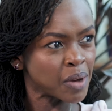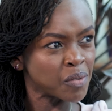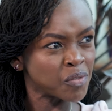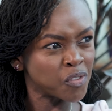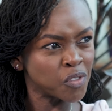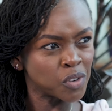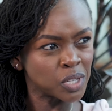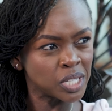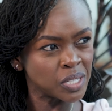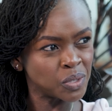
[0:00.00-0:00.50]
I am
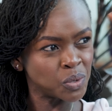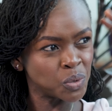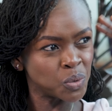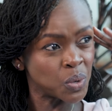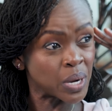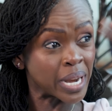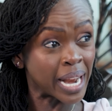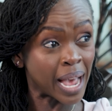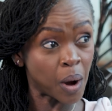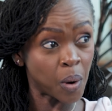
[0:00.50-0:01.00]

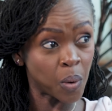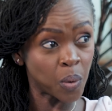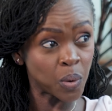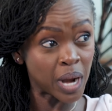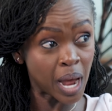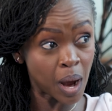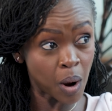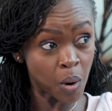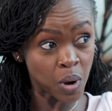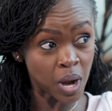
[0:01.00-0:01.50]
42
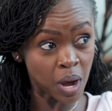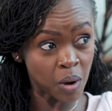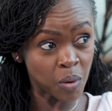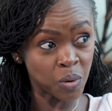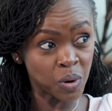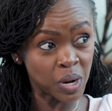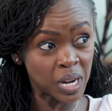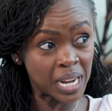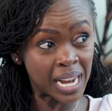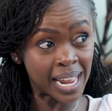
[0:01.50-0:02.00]

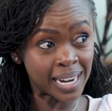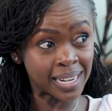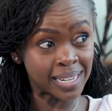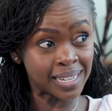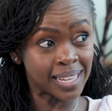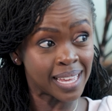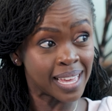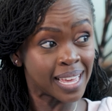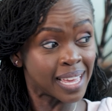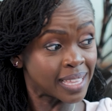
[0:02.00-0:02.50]
now. Larry,
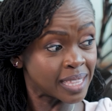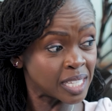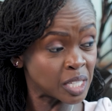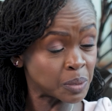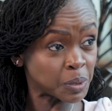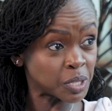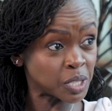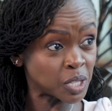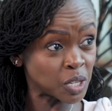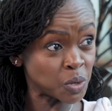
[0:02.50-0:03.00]
this
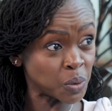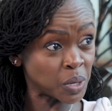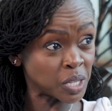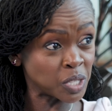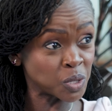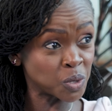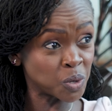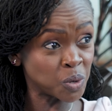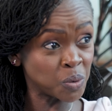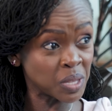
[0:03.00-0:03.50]
person you were
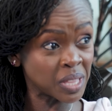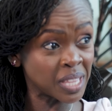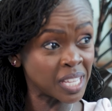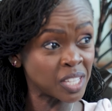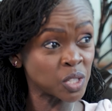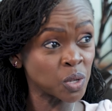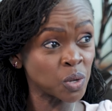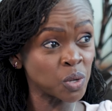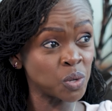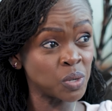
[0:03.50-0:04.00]
in school with, they
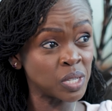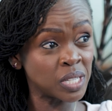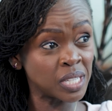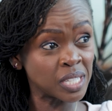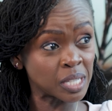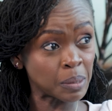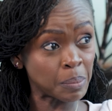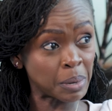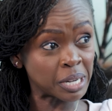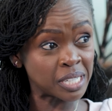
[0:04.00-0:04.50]
saw you
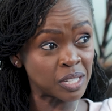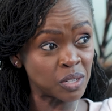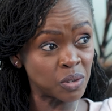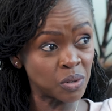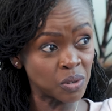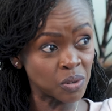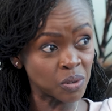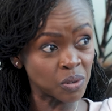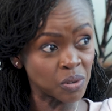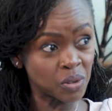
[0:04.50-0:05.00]
eating chapati
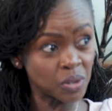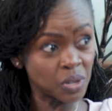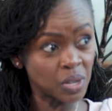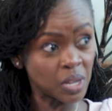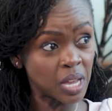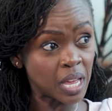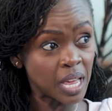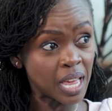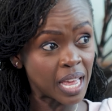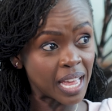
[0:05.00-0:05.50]
dondo.
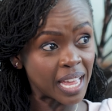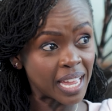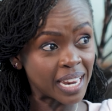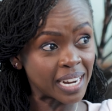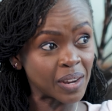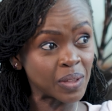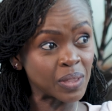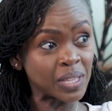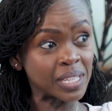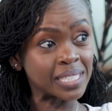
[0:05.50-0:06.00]

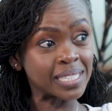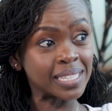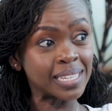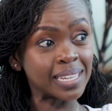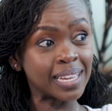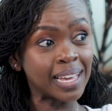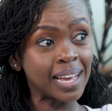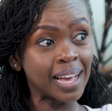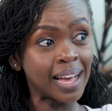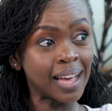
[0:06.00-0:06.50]
And now they're
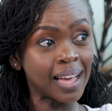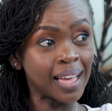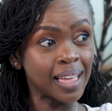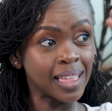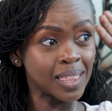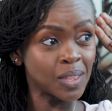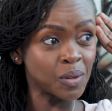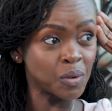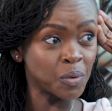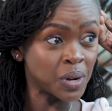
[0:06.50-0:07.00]
saying,
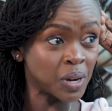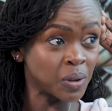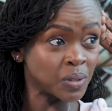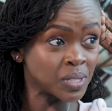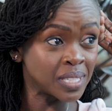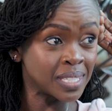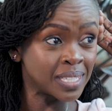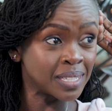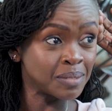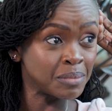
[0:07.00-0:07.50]
God, when I
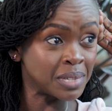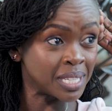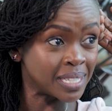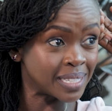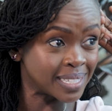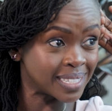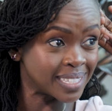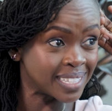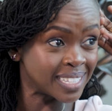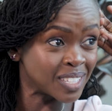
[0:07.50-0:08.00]
was eating
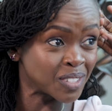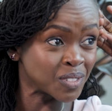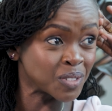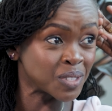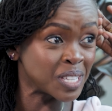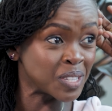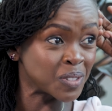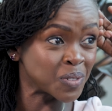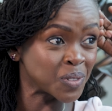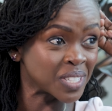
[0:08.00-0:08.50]
meat, this
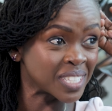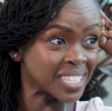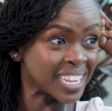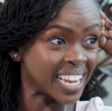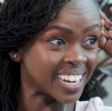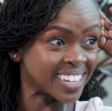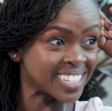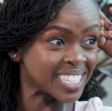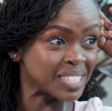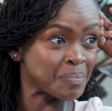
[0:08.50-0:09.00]
was
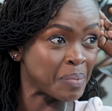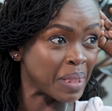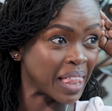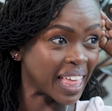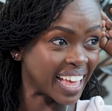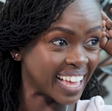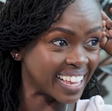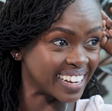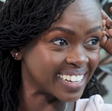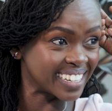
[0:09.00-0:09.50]
Larry's
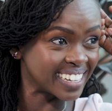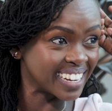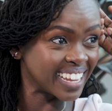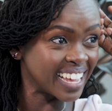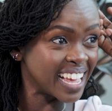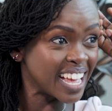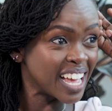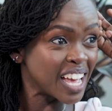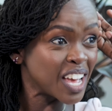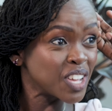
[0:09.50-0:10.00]
plan.
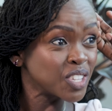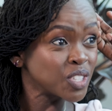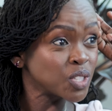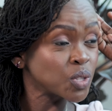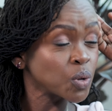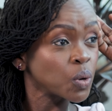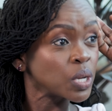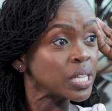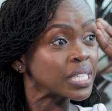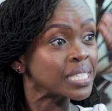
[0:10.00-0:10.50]

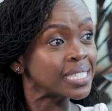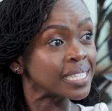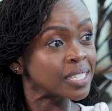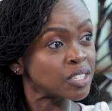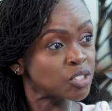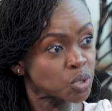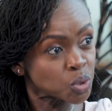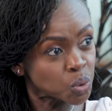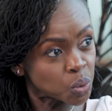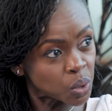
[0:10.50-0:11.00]
So is
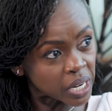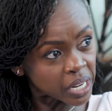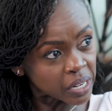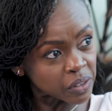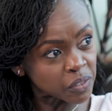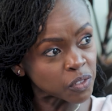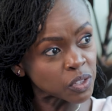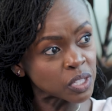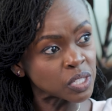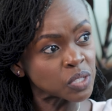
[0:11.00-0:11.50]
it too
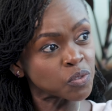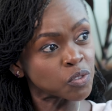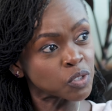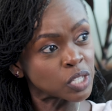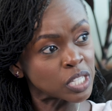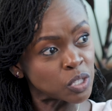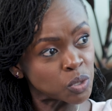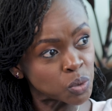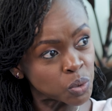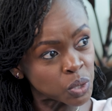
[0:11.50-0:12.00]
late for this
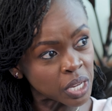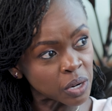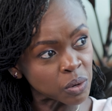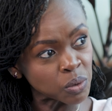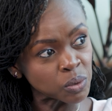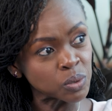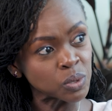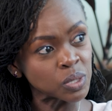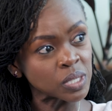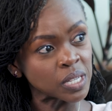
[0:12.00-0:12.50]

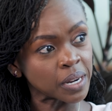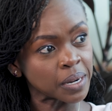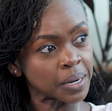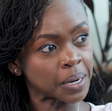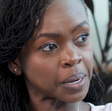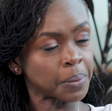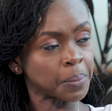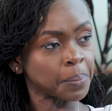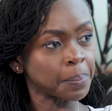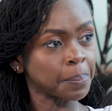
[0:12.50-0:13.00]
42-year-old to start now?